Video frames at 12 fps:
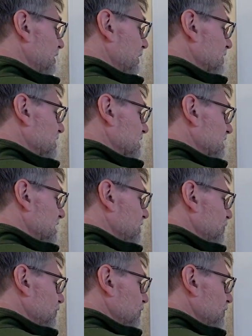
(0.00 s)
equation is
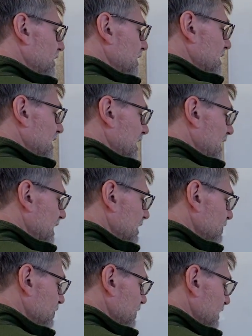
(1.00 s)

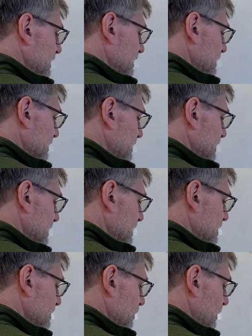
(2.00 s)
d2h
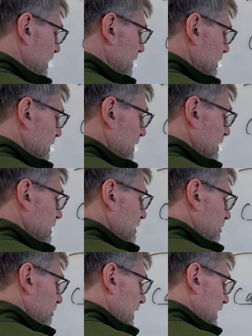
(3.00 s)
dt squared
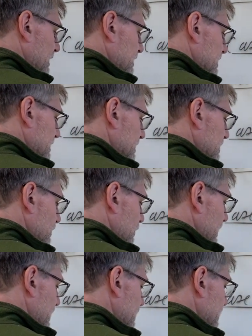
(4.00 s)
minus c
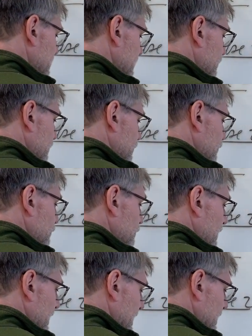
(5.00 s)
squared
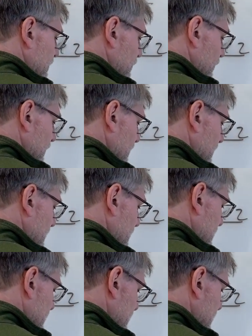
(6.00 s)
d2h
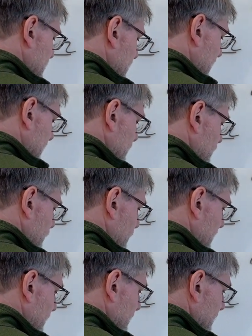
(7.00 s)
dx
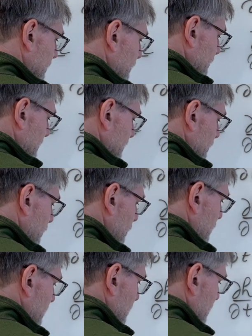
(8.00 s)
squared equals 0,
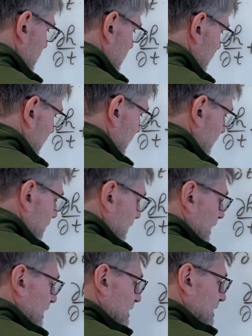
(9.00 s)
that
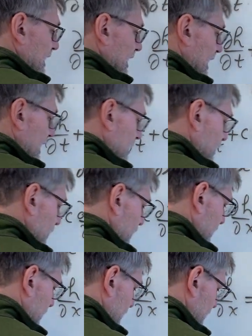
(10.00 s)
implies that h
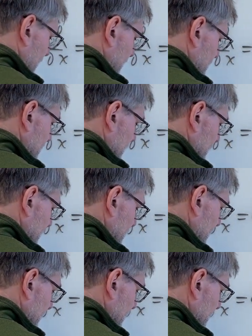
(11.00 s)
of x and t
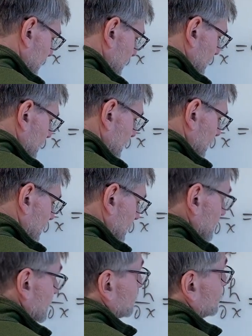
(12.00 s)

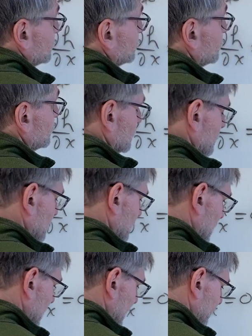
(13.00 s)
is equal to
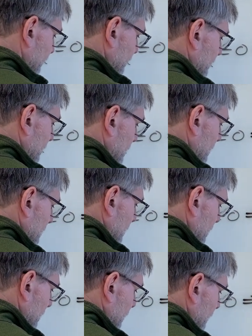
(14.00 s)
f
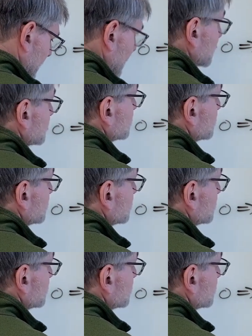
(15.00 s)
of x